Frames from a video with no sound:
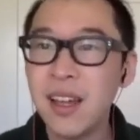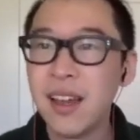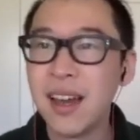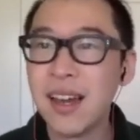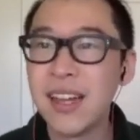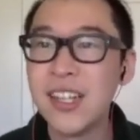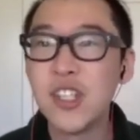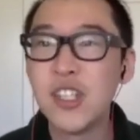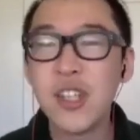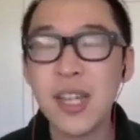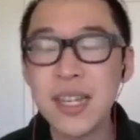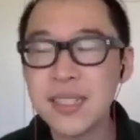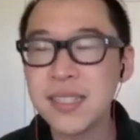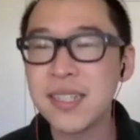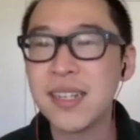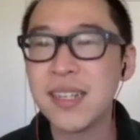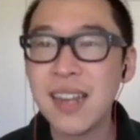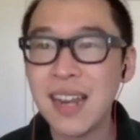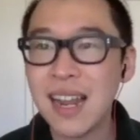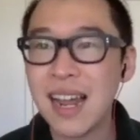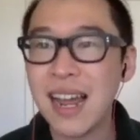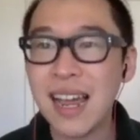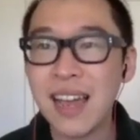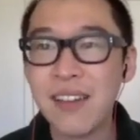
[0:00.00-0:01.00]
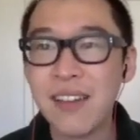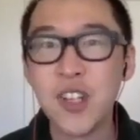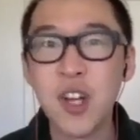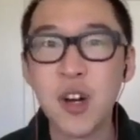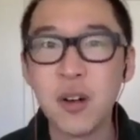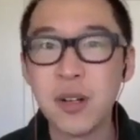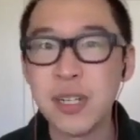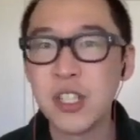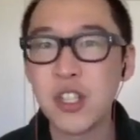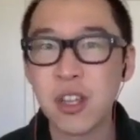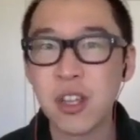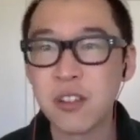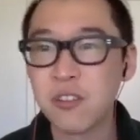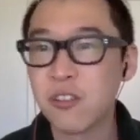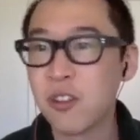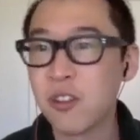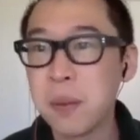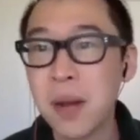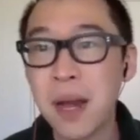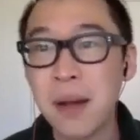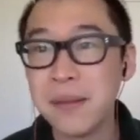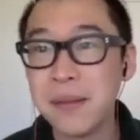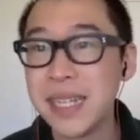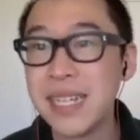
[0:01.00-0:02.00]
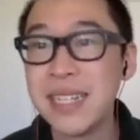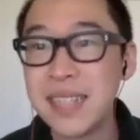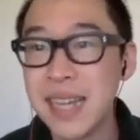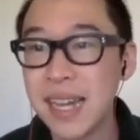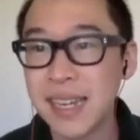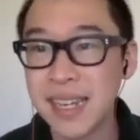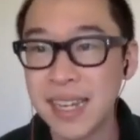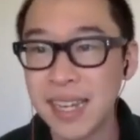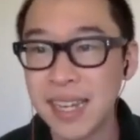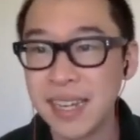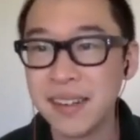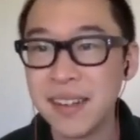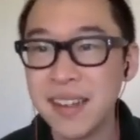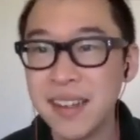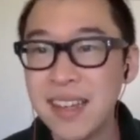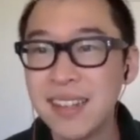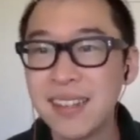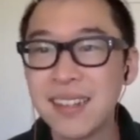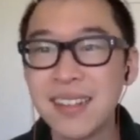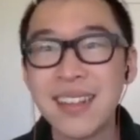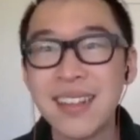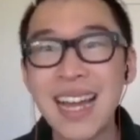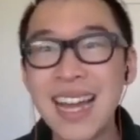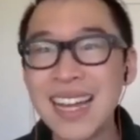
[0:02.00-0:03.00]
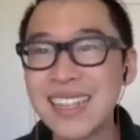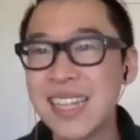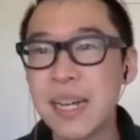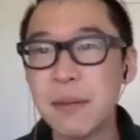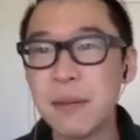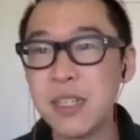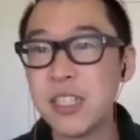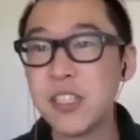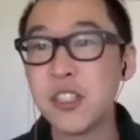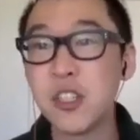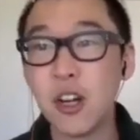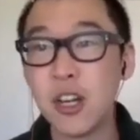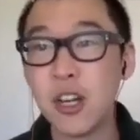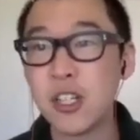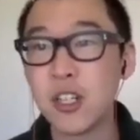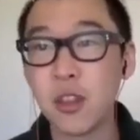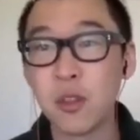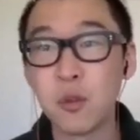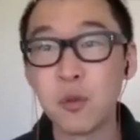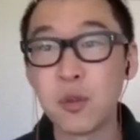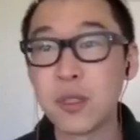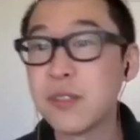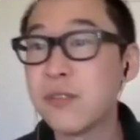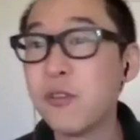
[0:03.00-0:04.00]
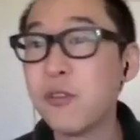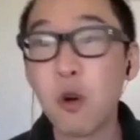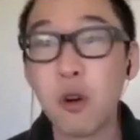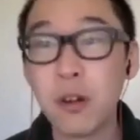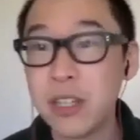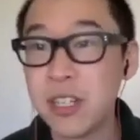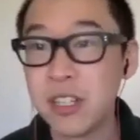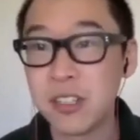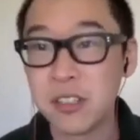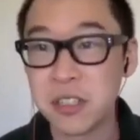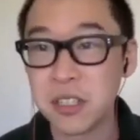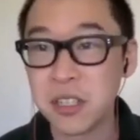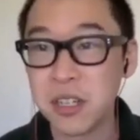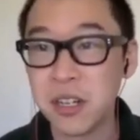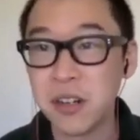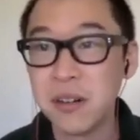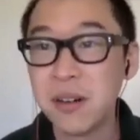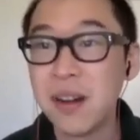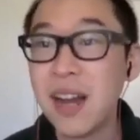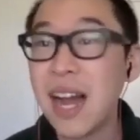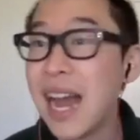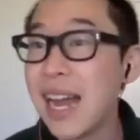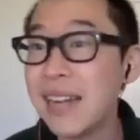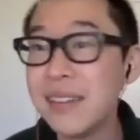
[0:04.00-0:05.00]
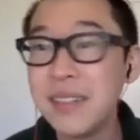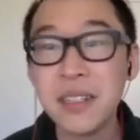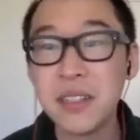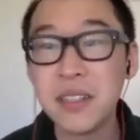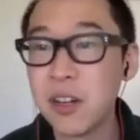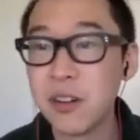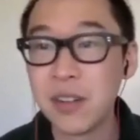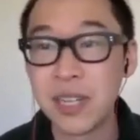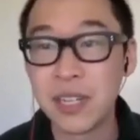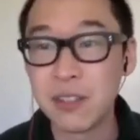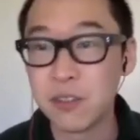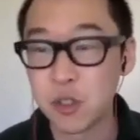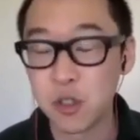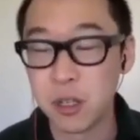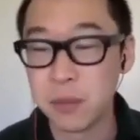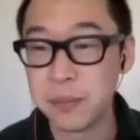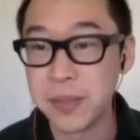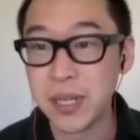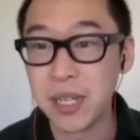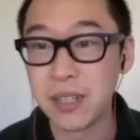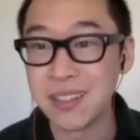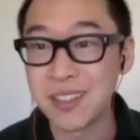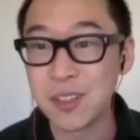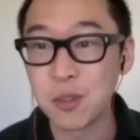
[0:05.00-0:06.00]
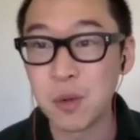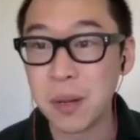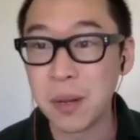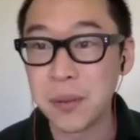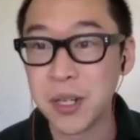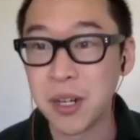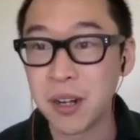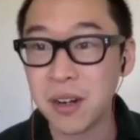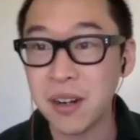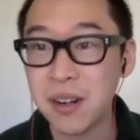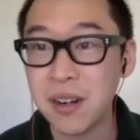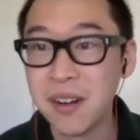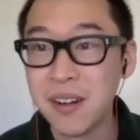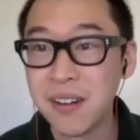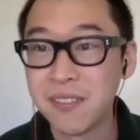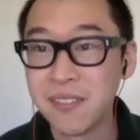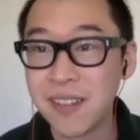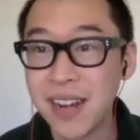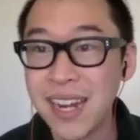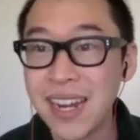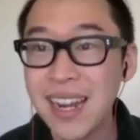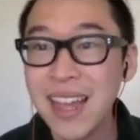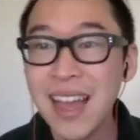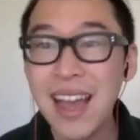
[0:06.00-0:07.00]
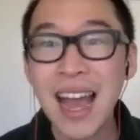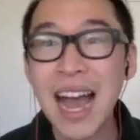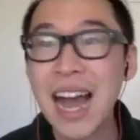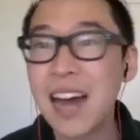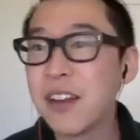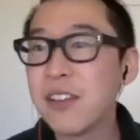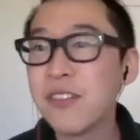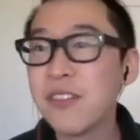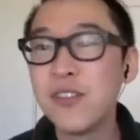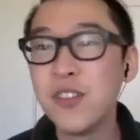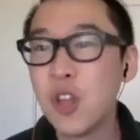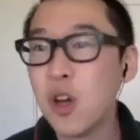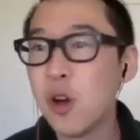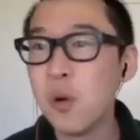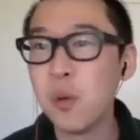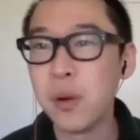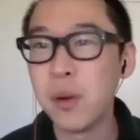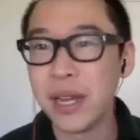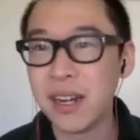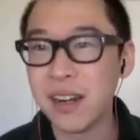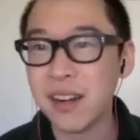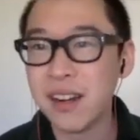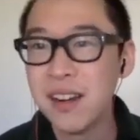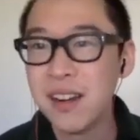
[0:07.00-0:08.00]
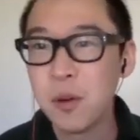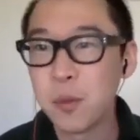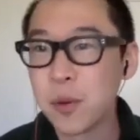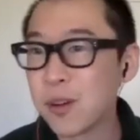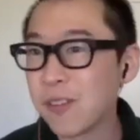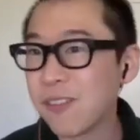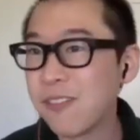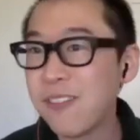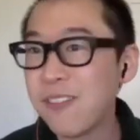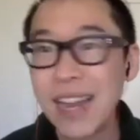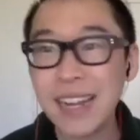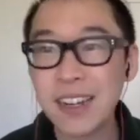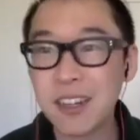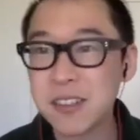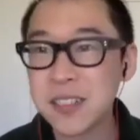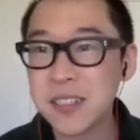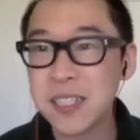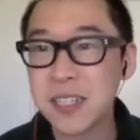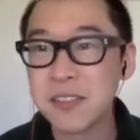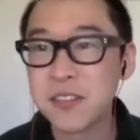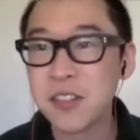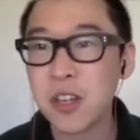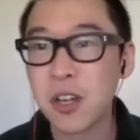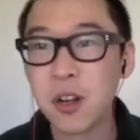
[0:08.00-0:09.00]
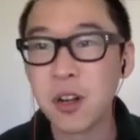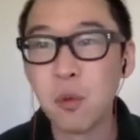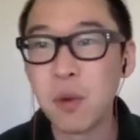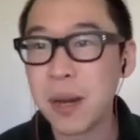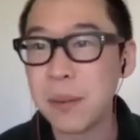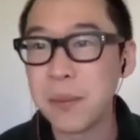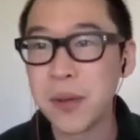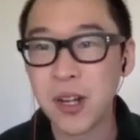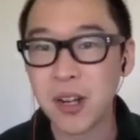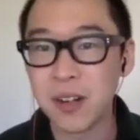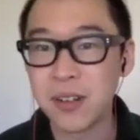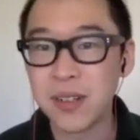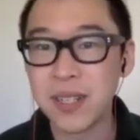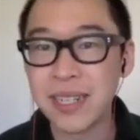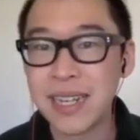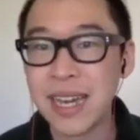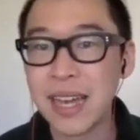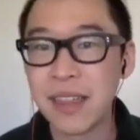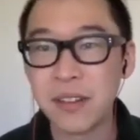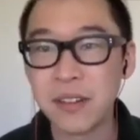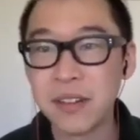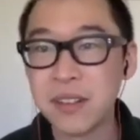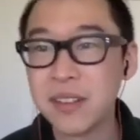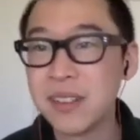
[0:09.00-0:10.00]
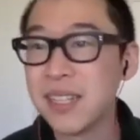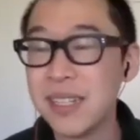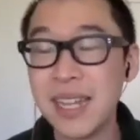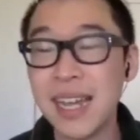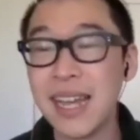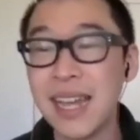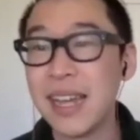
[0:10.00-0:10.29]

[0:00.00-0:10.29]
Jason and I have known each other for probably a decade. The last time we saw each other was 4 years ago. I didn't know he was going to be on this webinar, right? Out of nowhere, we find ourselves on a webinar together today,